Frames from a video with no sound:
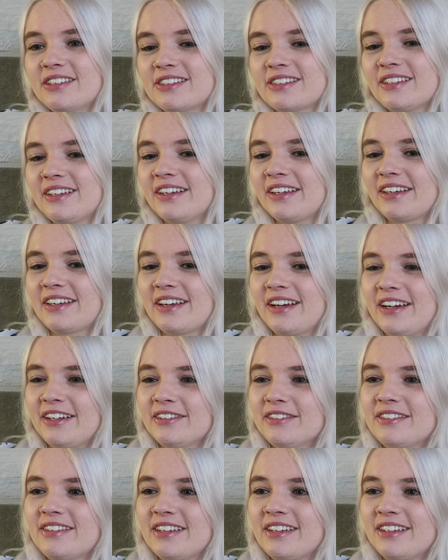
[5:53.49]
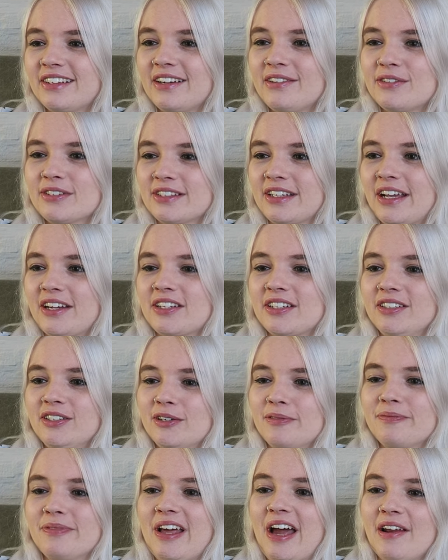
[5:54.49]
I was like, I don't think that was actually
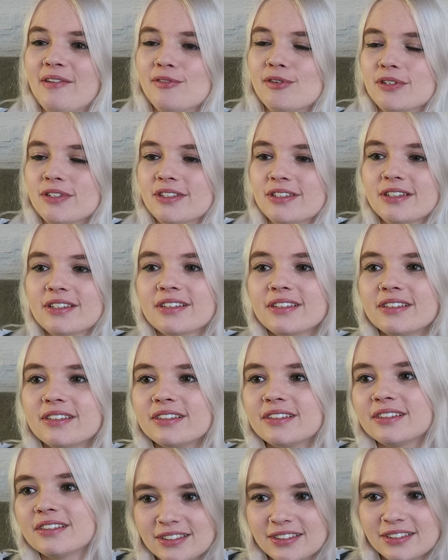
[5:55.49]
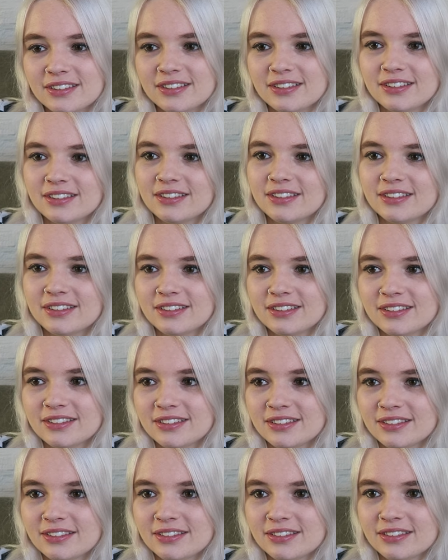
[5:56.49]
her plan, was it? One half
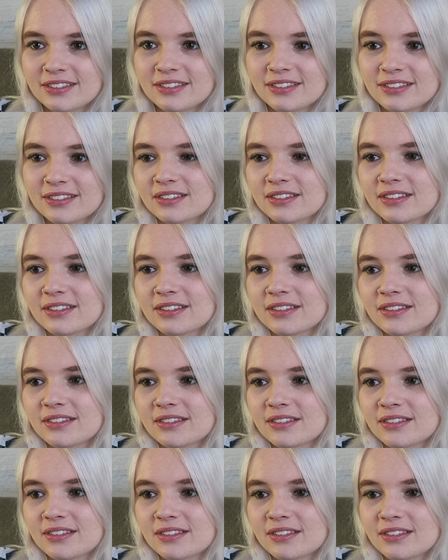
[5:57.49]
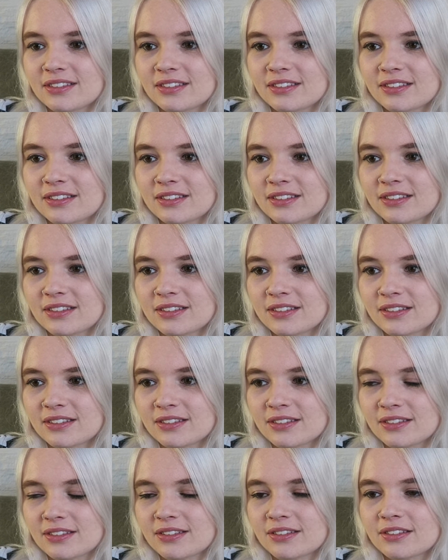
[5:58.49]
million. That's how many rivers
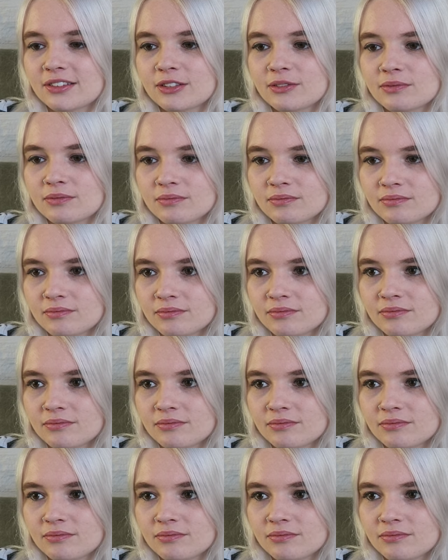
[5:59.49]
Gustavus used to